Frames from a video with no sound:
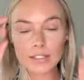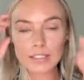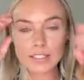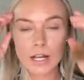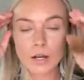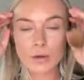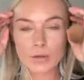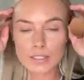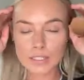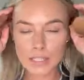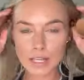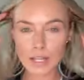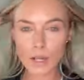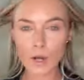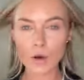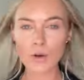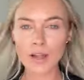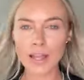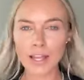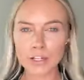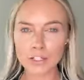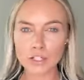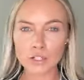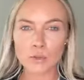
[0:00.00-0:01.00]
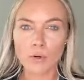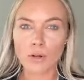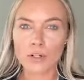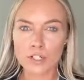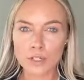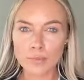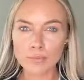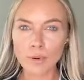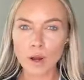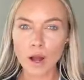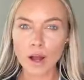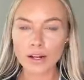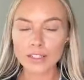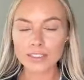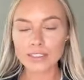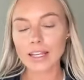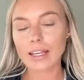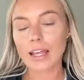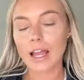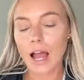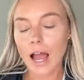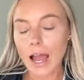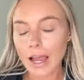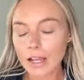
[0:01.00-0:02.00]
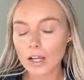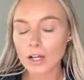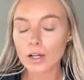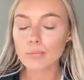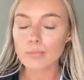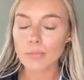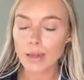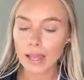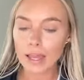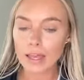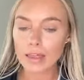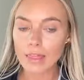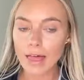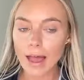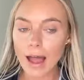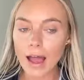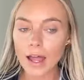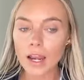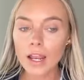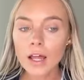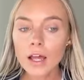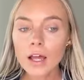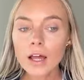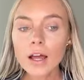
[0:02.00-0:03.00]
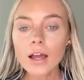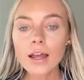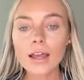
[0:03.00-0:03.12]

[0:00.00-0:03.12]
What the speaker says: Because I was like, okay, $200, like, I could pay that.